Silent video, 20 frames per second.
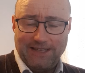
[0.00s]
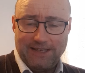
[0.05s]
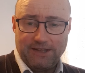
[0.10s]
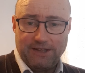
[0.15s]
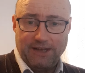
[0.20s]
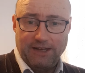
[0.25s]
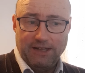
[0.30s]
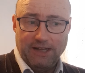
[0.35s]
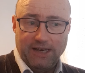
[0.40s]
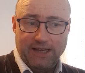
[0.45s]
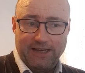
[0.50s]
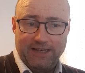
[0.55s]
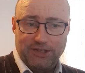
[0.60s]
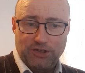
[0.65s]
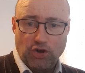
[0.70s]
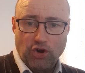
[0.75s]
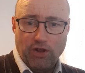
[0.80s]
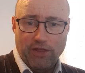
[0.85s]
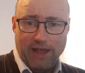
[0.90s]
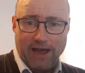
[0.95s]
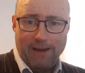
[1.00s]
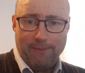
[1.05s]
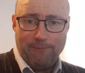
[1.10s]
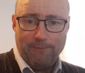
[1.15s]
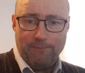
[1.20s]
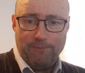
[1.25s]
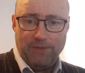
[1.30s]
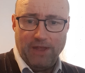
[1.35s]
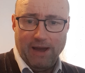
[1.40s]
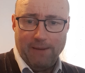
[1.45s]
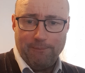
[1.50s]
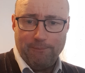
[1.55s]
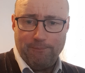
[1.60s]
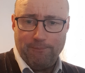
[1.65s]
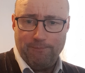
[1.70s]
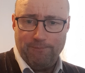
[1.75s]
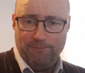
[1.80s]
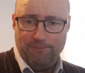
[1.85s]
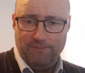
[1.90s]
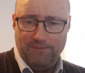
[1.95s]
I think the league's got that
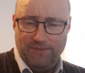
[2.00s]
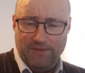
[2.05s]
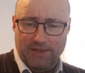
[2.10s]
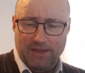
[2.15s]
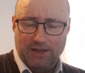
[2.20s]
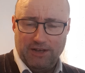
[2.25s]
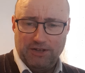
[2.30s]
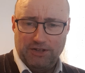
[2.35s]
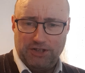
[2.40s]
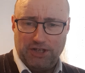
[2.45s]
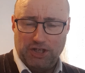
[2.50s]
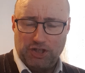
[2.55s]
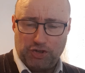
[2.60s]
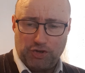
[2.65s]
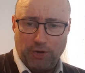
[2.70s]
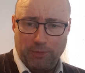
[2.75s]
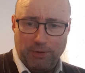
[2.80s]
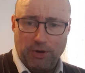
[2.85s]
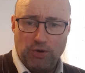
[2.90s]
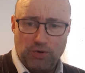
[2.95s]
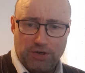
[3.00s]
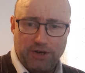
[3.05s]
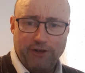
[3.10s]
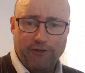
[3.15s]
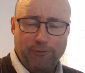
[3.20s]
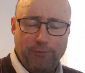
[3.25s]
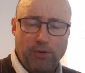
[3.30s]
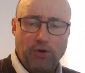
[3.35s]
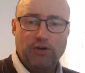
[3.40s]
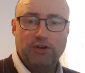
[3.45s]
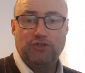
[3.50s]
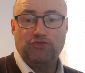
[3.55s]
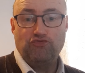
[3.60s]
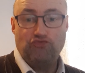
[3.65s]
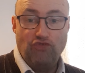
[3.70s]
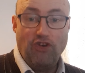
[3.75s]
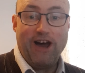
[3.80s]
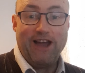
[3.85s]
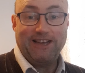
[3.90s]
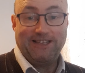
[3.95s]
distribution of points
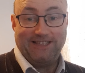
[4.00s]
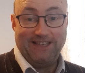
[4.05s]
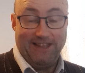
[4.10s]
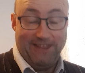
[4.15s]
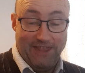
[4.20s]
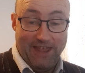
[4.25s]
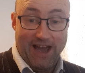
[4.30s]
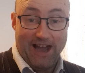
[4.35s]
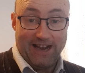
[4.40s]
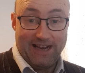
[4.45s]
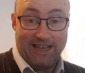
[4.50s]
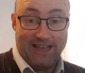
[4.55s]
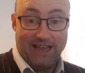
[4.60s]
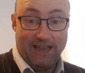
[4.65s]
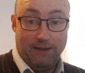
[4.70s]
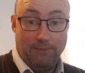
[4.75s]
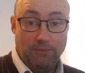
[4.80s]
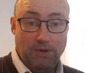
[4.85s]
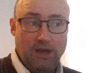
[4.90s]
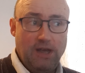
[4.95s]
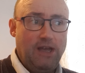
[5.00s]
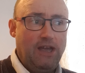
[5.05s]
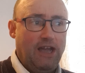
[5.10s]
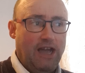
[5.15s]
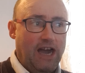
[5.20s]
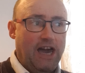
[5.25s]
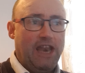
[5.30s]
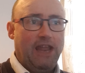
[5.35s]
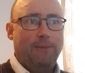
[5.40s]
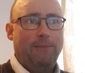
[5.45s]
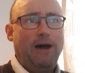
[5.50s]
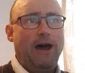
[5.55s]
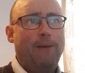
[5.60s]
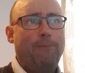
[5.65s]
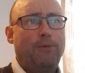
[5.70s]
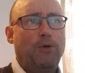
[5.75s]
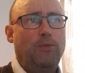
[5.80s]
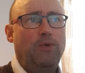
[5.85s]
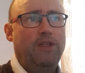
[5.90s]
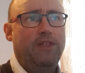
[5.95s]
right in that game, and I'm
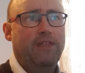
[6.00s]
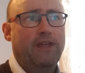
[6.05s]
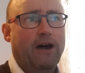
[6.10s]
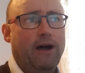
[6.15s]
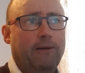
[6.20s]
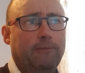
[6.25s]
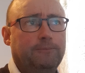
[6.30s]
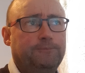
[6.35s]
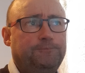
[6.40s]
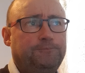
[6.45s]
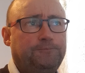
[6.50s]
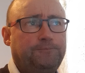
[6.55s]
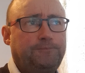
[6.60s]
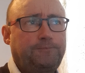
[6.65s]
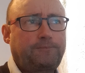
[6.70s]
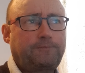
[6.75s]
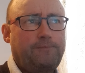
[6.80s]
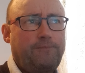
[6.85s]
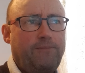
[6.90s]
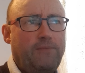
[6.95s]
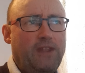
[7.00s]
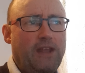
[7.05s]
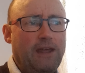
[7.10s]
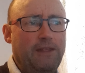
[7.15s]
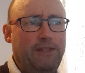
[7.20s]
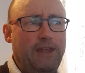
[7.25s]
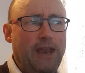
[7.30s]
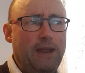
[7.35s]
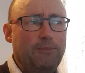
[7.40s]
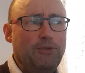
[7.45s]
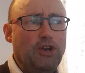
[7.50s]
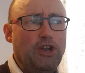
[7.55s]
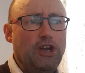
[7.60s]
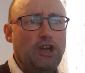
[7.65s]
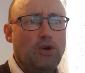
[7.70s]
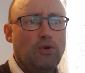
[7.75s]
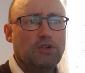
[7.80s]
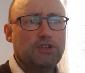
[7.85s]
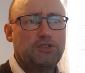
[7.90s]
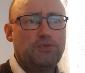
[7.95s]
happy with that. Then I'm going to
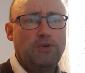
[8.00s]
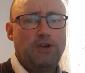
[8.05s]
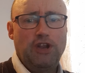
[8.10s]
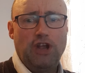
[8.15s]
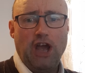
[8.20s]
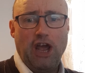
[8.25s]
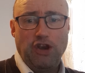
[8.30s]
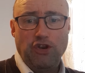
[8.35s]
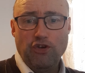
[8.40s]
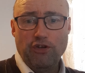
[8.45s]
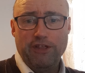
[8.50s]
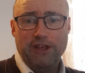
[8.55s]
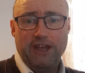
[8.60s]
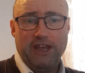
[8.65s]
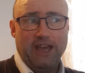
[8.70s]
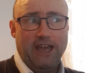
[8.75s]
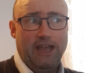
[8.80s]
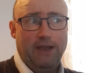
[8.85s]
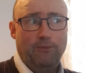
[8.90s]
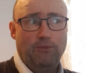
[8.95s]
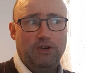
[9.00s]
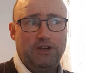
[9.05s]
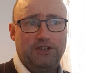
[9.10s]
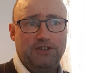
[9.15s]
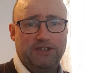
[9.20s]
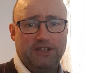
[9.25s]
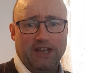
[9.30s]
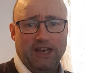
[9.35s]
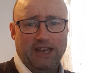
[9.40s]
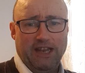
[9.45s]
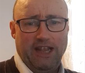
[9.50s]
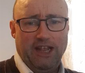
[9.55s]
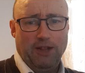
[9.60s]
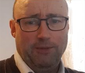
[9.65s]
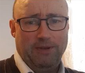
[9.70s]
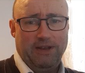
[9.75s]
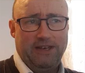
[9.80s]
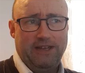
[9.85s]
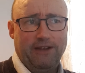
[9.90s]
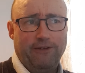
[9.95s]
go on to another game, which is a little
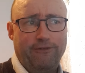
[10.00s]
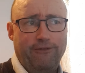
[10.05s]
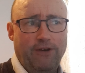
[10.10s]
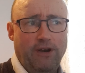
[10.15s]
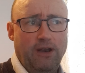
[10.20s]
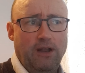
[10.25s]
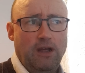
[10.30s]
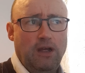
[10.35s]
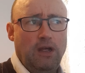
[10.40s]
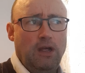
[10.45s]
bit different.